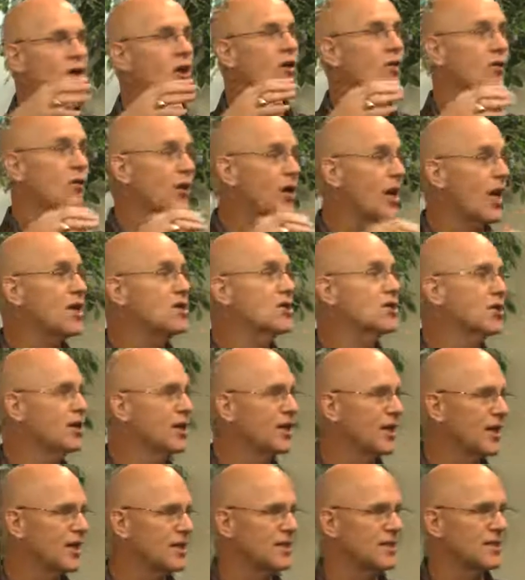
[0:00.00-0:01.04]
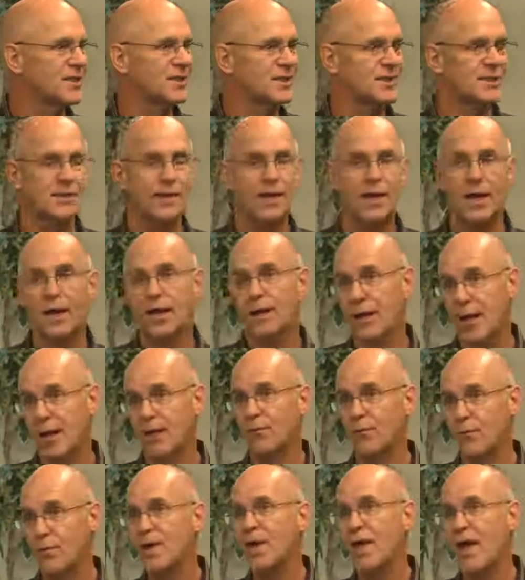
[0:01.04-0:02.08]
Congregationalist style
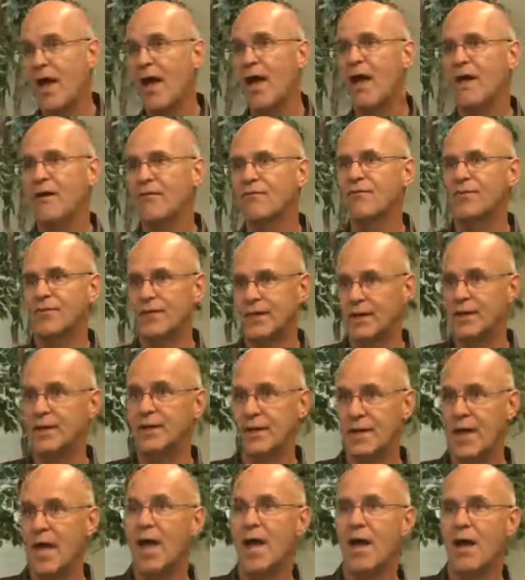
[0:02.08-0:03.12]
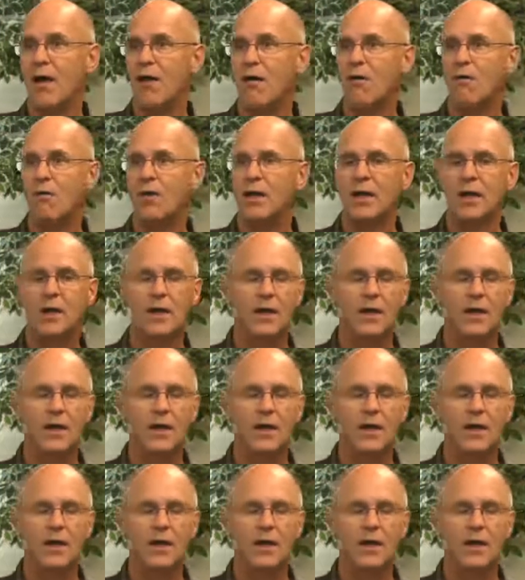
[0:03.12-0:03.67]
like we have now,